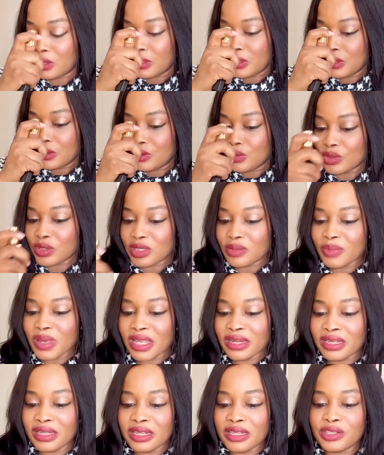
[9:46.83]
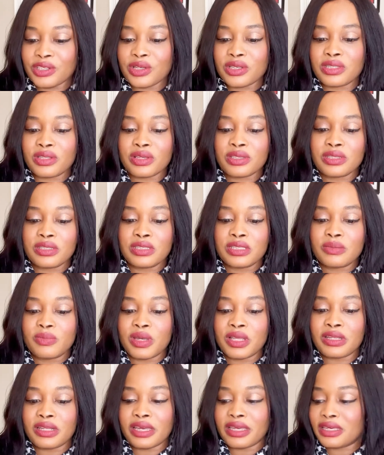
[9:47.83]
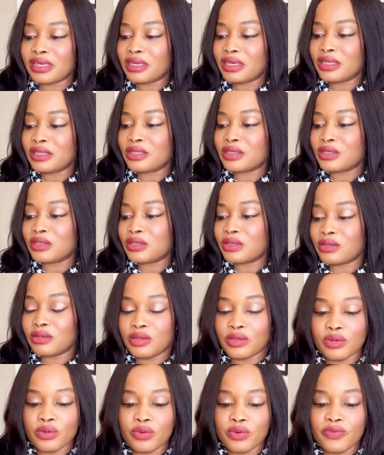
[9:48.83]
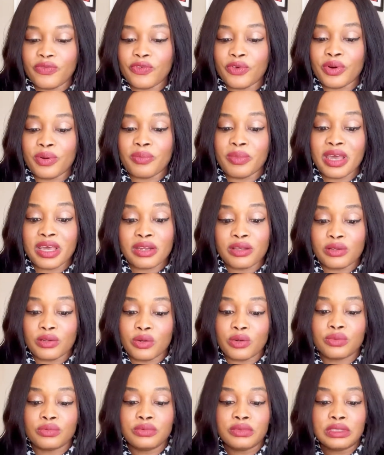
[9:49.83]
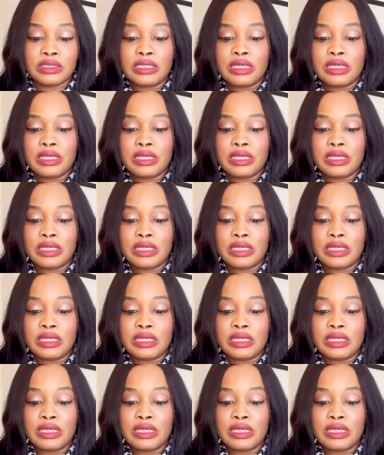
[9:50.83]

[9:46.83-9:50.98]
you smell it, it just doesn't smell like it's, you know, for a man alone.